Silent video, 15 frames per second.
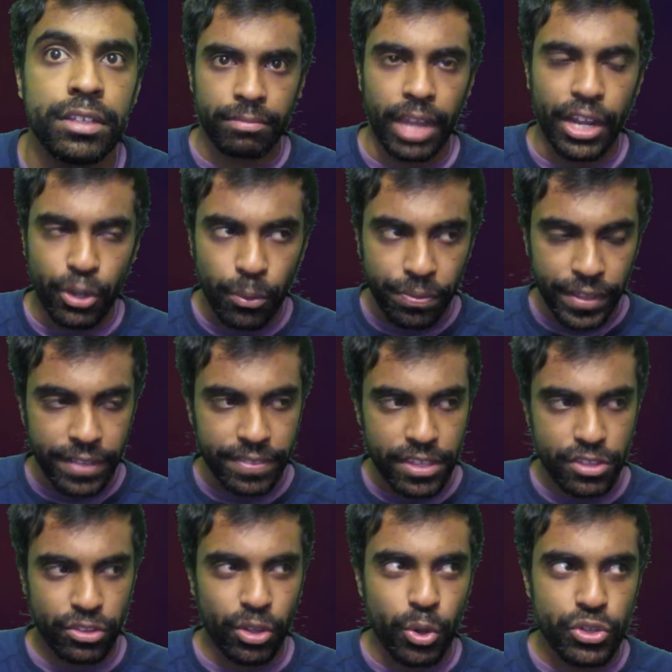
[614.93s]
I don't think this
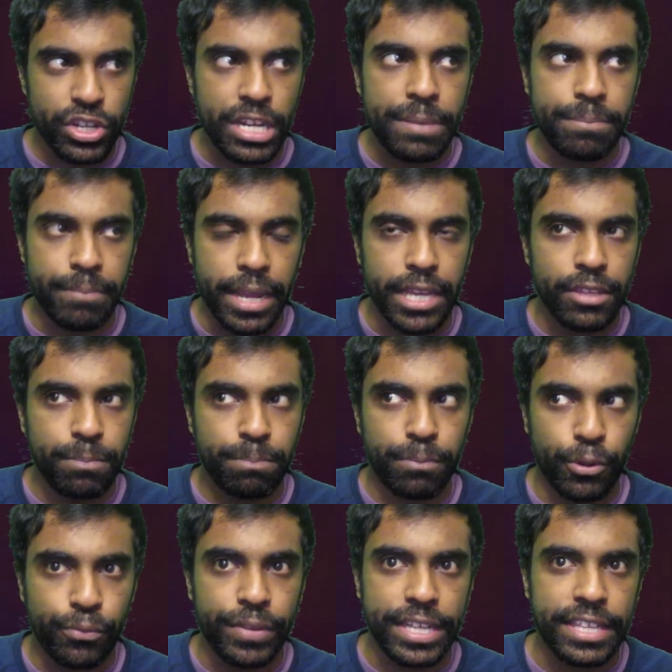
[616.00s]
notion makes
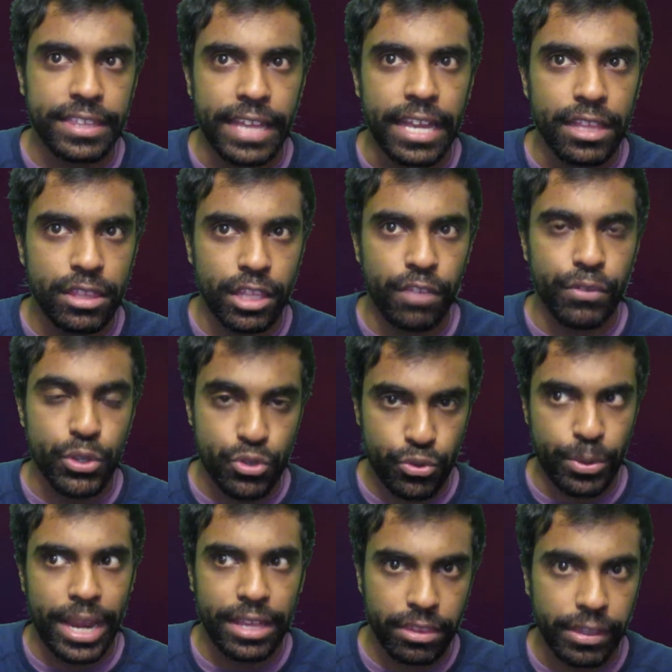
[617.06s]
perfect sense if you
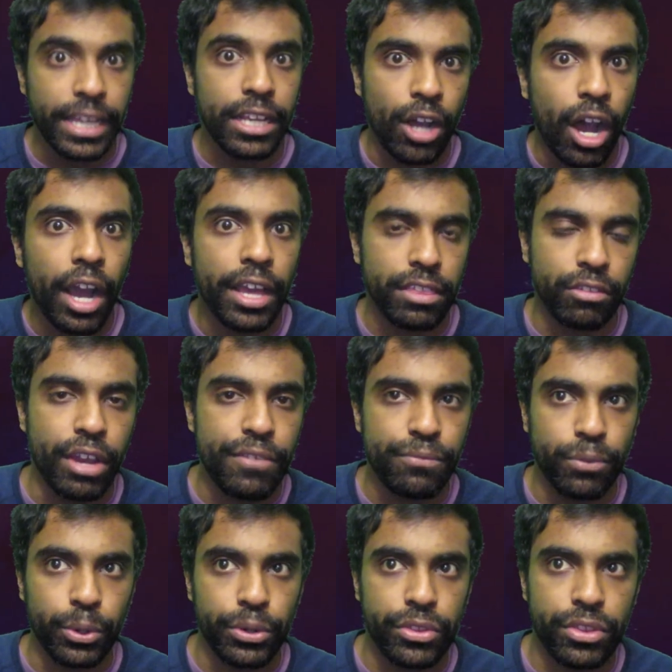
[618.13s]
translate Ka as life
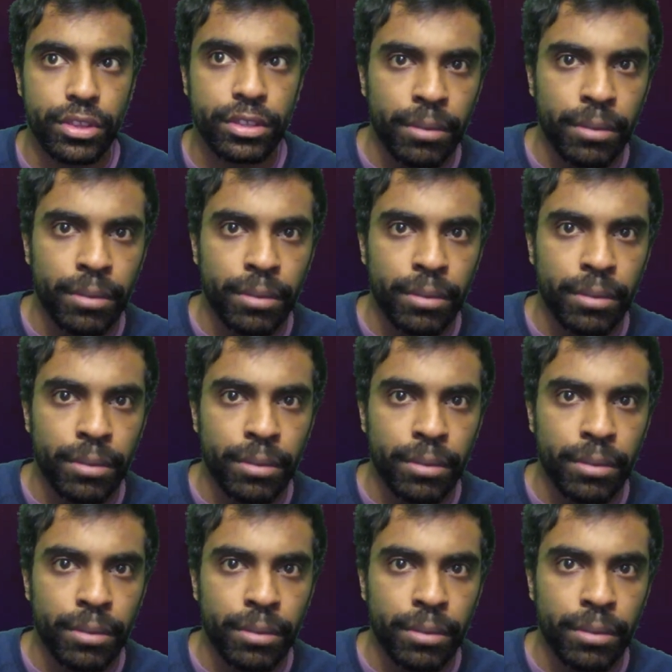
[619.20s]
force.